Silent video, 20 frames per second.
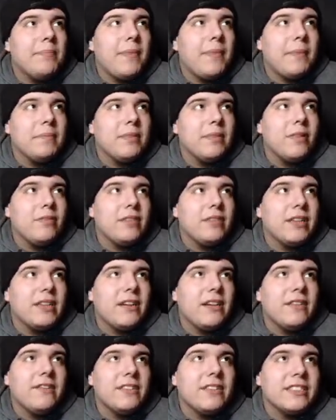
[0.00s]
blow the
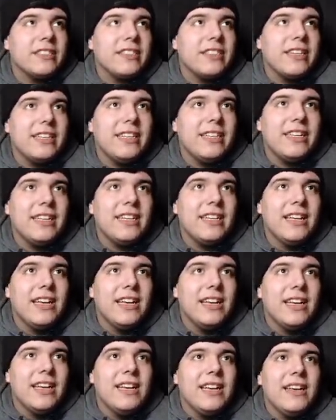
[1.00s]
coverage. Like,
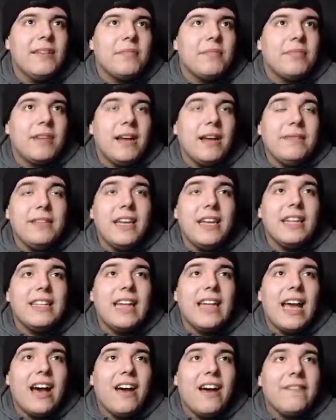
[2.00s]
probably on
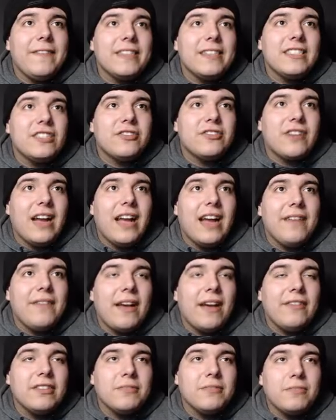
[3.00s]
that offensive drive,
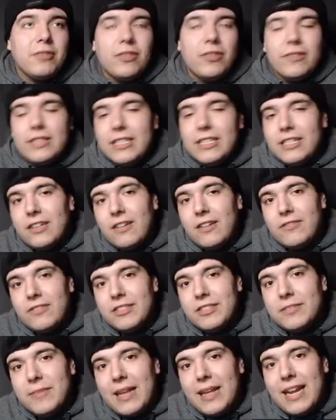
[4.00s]
I was blowing the
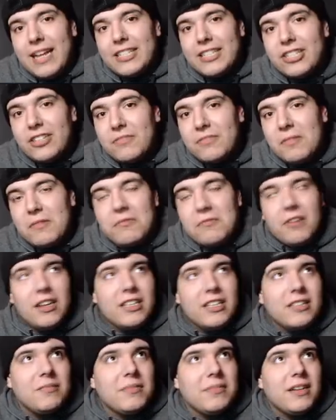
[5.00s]
coverage, man. I should have been
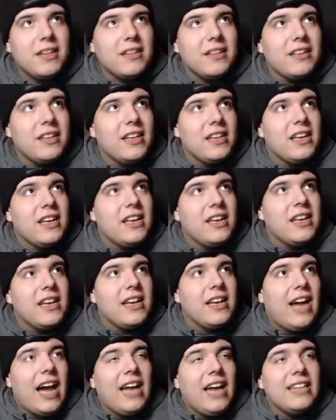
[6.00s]
running the ball.
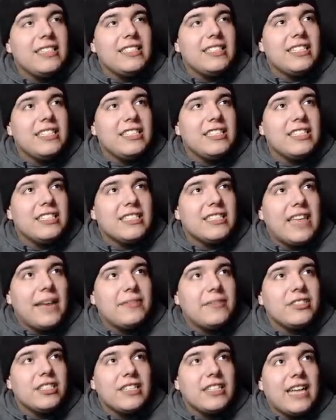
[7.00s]
Honestly, this game
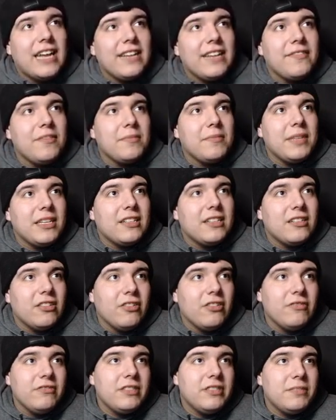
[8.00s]
should not even be
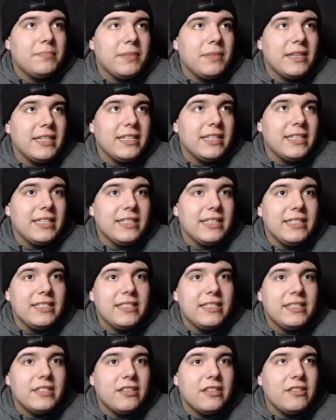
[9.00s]
close, but it is,
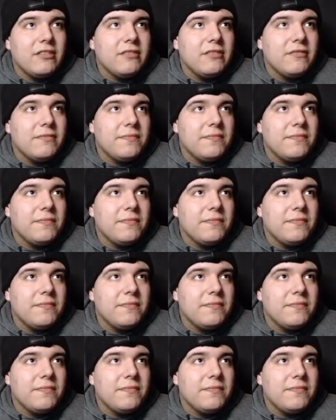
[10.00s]
so...